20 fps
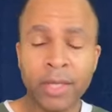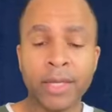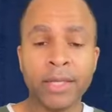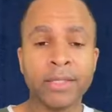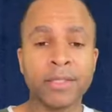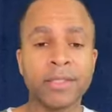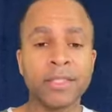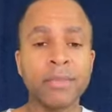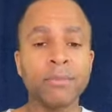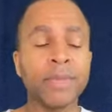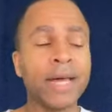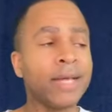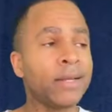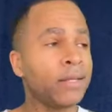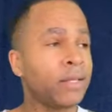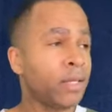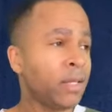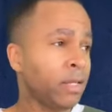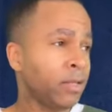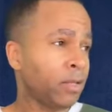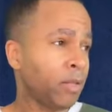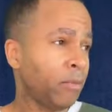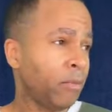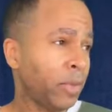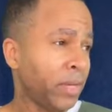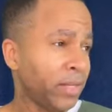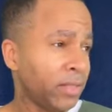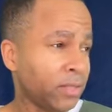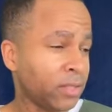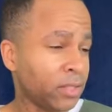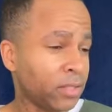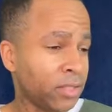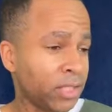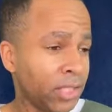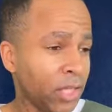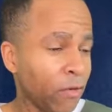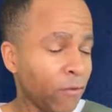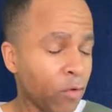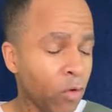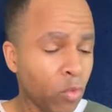It seemed like the pieces of
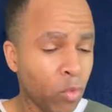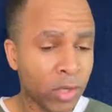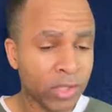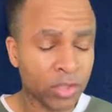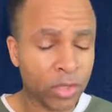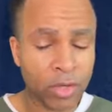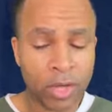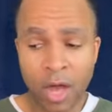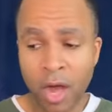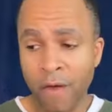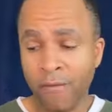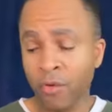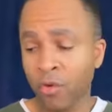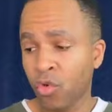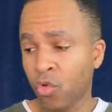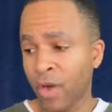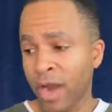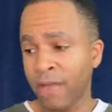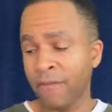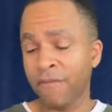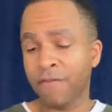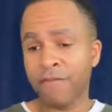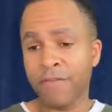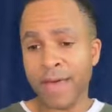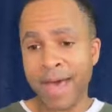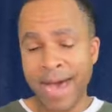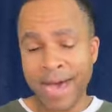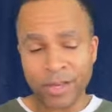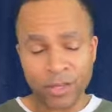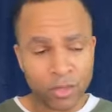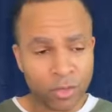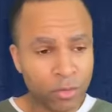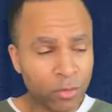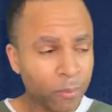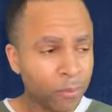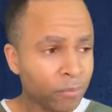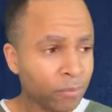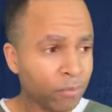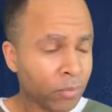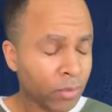silver was of great
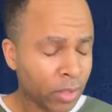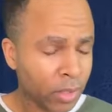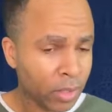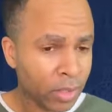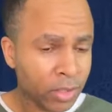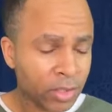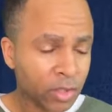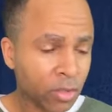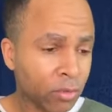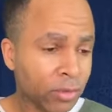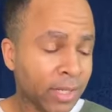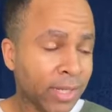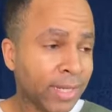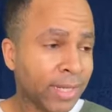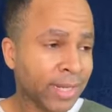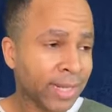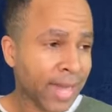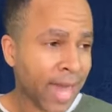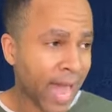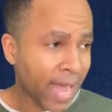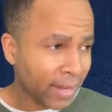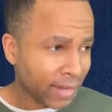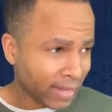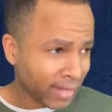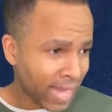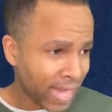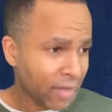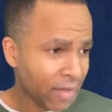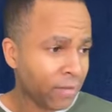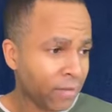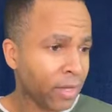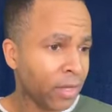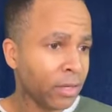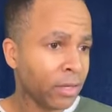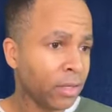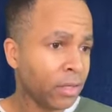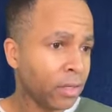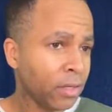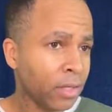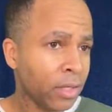value. So Delilah gave
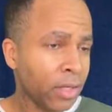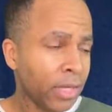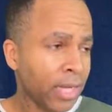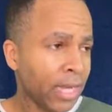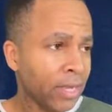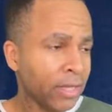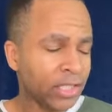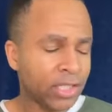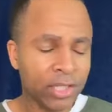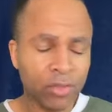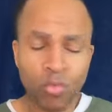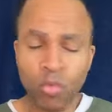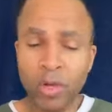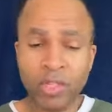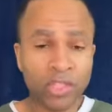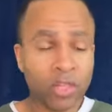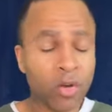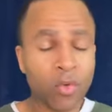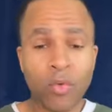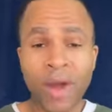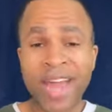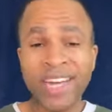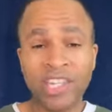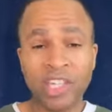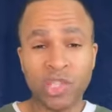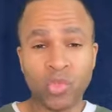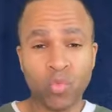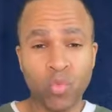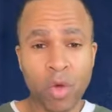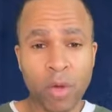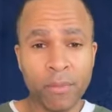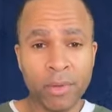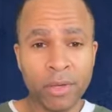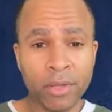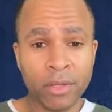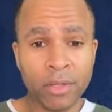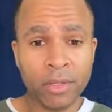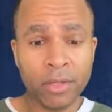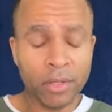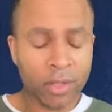in. She wasn't a righteous
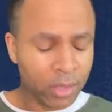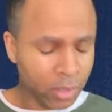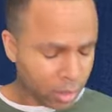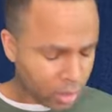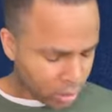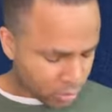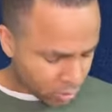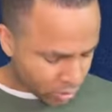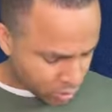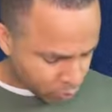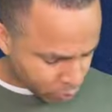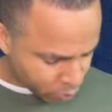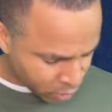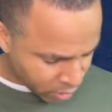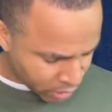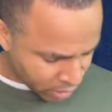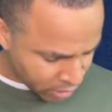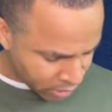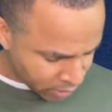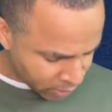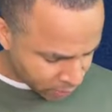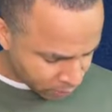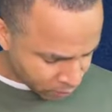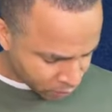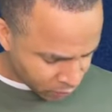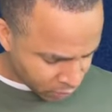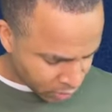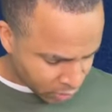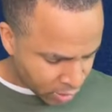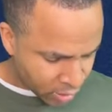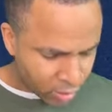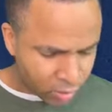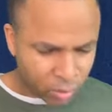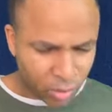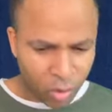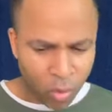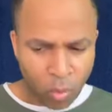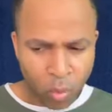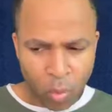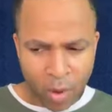woman, but
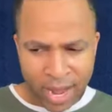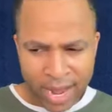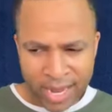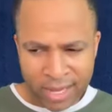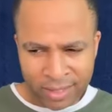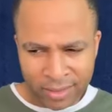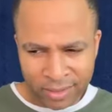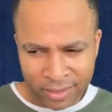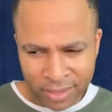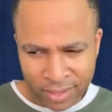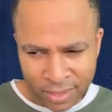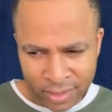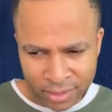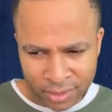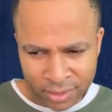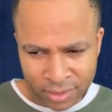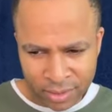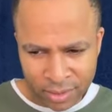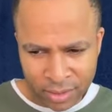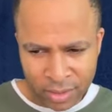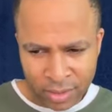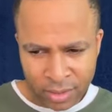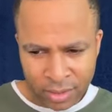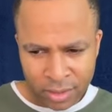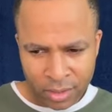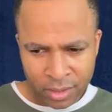the way this